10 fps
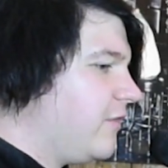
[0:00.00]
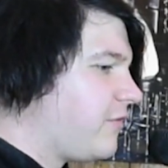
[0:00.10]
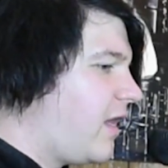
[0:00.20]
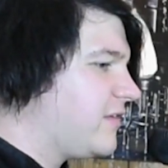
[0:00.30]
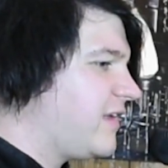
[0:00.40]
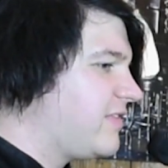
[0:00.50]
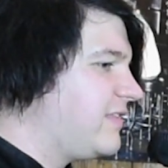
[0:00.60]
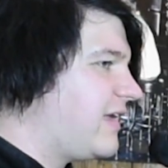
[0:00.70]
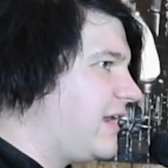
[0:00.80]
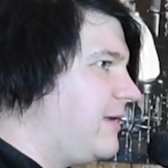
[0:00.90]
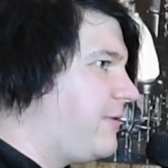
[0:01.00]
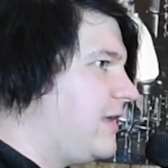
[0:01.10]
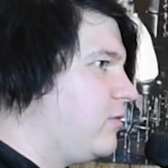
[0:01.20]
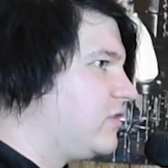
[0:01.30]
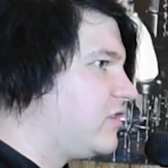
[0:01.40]
for us, I think that
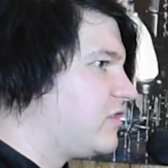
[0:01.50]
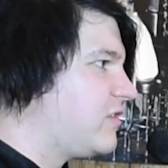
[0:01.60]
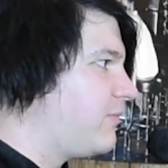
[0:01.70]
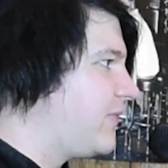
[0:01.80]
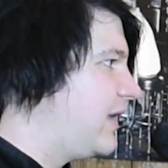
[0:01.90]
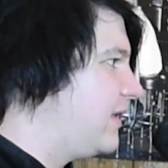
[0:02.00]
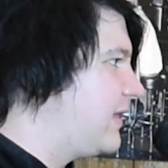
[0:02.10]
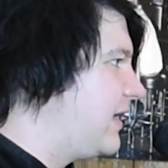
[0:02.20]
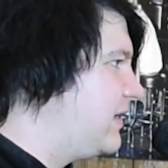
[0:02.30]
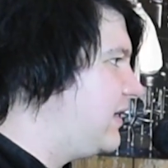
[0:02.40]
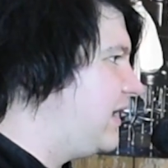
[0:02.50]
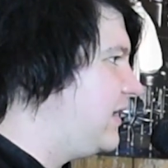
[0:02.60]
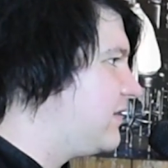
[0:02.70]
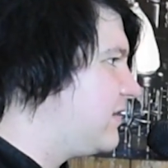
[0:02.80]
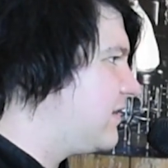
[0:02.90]
EP was just something that
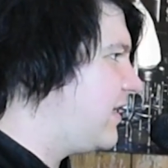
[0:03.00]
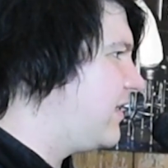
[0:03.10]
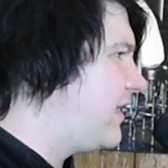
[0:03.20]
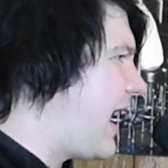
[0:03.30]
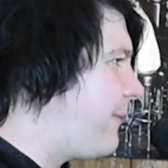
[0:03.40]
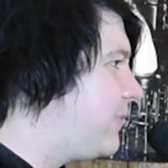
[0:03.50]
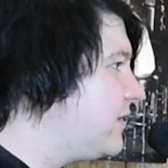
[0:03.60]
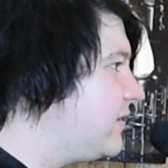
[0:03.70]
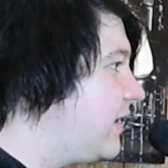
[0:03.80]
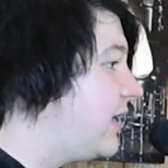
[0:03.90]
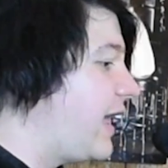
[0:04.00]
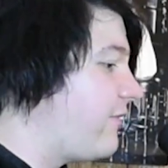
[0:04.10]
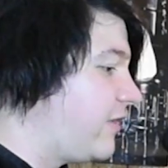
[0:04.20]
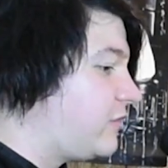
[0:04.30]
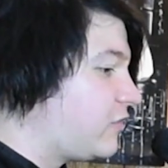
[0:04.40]
needed to kind of happen, and
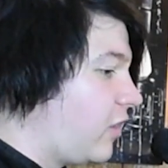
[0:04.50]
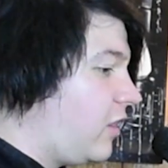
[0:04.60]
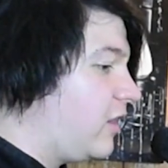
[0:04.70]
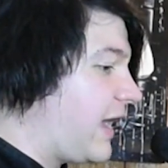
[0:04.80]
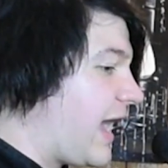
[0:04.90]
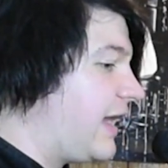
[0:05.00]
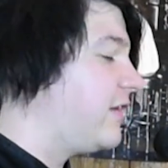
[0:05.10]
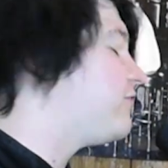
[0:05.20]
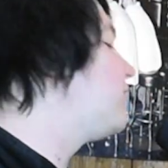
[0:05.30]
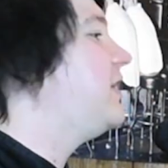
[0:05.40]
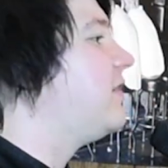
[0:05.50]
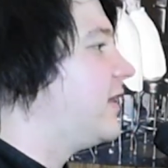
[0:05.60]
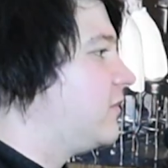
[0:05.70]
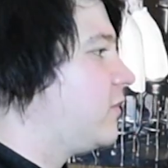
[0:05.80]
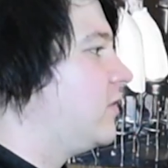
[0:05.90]
every song had a
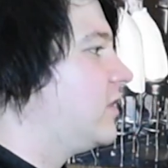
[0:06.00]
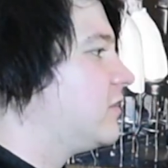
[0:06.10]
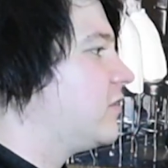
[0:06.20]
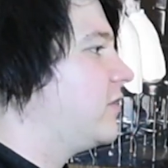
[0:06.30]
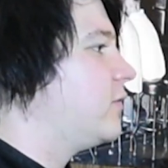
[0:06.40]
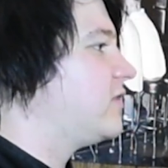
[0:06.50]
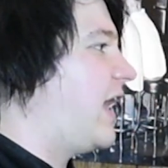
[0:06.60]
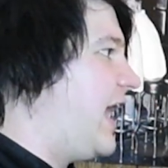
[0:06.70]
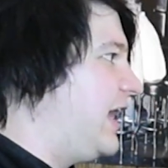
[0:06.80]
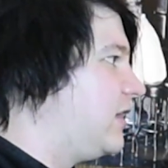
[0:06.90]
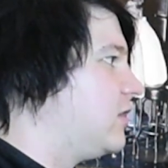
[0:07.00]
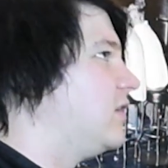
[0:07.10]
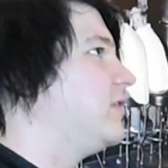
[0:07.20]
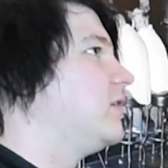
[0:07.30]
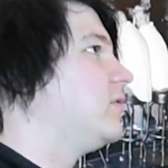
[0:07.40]
feeling to it. So there was
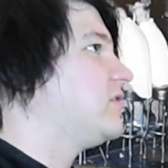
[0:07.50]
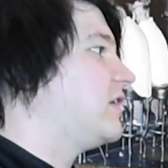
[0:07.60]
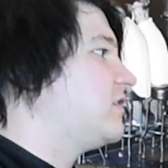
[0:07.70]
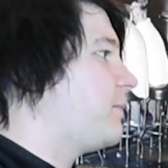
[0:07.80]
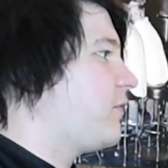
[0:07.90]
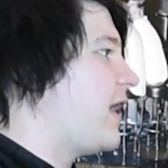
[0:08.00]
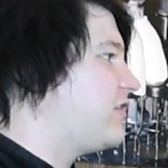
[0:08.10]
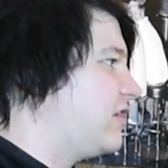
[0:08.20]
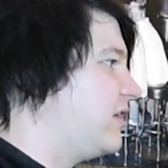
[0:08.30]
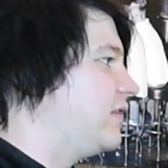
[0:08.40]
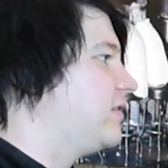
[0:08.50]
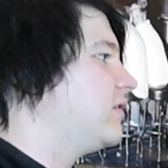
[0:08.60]
anger, and there was like depression, and